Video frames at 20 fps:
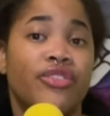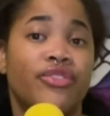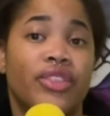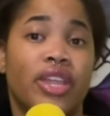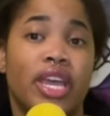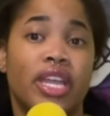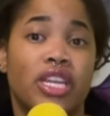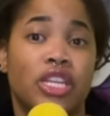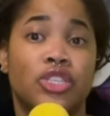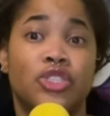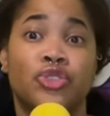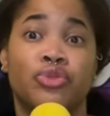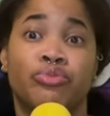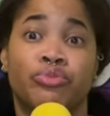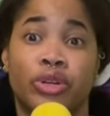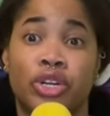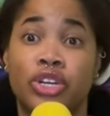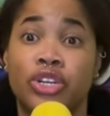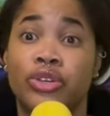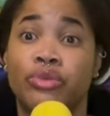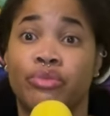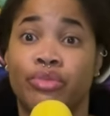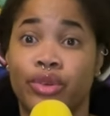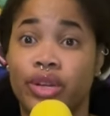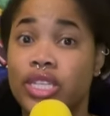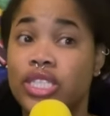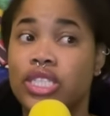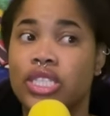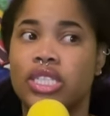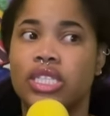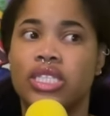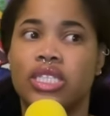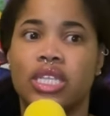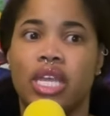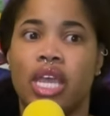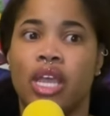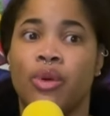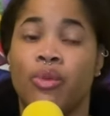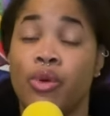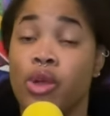Like did you burn bridges?
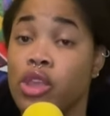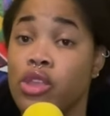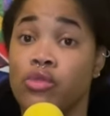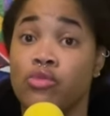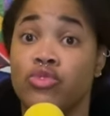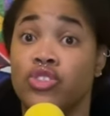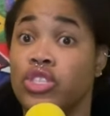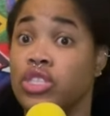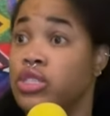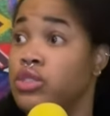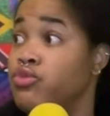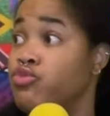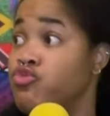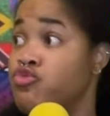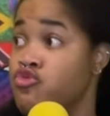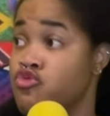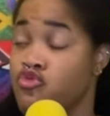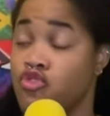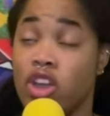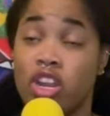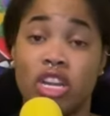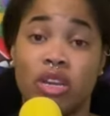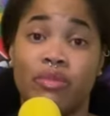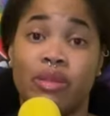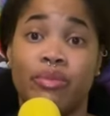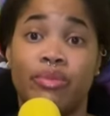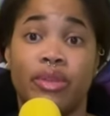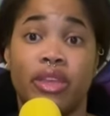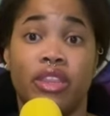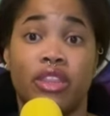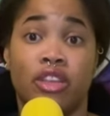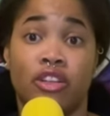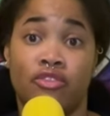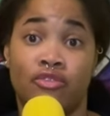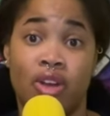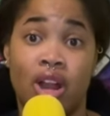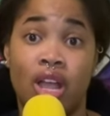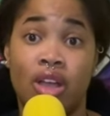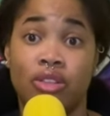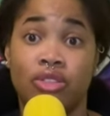Like were you just running people in the
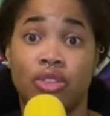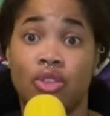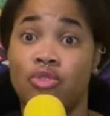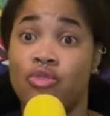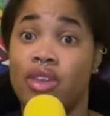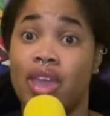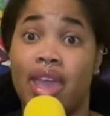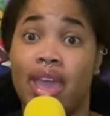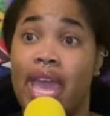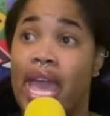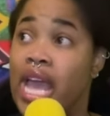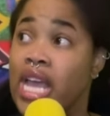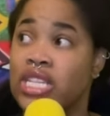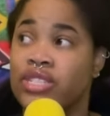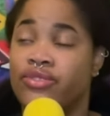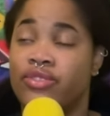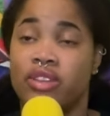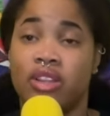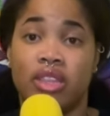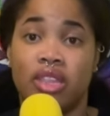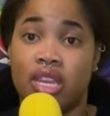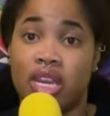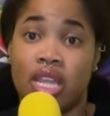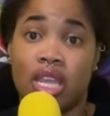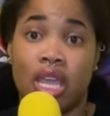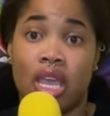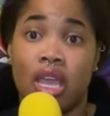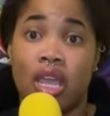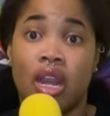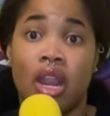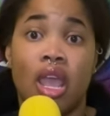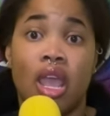ground so you can't ask for nothing again?